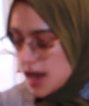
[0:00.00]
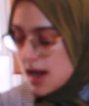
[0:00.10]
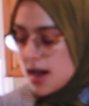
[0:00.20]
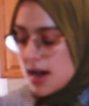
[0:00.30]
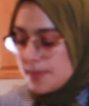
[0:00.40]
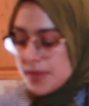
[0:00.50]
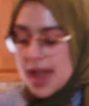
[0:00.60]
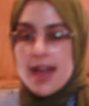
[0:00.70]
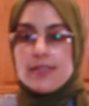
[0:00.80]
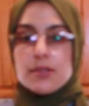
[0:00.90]
I
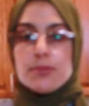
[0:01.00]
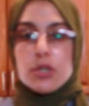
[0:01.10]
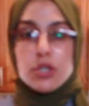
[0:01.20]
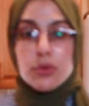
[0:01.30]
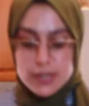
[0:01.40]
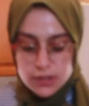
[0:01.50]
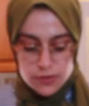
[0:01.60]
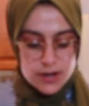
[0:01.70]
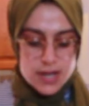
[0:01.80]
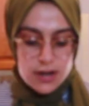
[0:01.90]
have some cumin
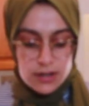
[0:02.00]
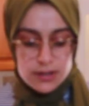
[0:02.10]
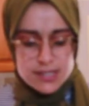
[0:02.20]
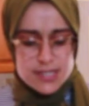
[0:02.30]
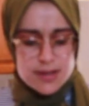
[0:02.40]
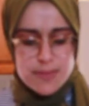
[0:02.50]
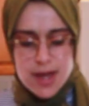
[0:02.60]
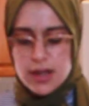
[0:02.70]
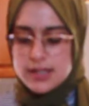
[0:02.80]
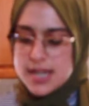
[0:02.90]
over here. This is
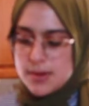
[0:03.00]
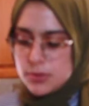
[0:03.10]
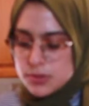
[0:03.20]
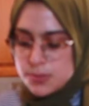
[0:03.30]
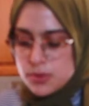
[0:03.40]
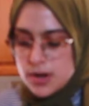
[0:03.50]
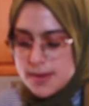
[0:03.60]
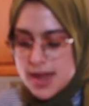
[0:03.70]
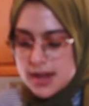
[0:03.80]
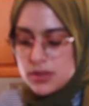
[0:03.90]
about a tablespoon. I'm
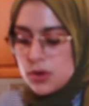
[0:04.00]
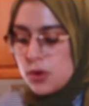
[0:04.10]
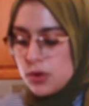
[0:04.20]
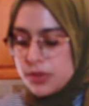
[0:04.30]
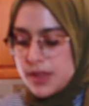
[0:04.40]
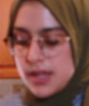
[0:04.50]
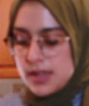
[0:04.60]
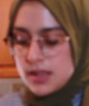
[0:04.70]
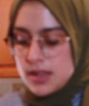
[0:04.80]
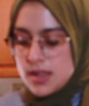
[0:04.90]
adding the whole thing.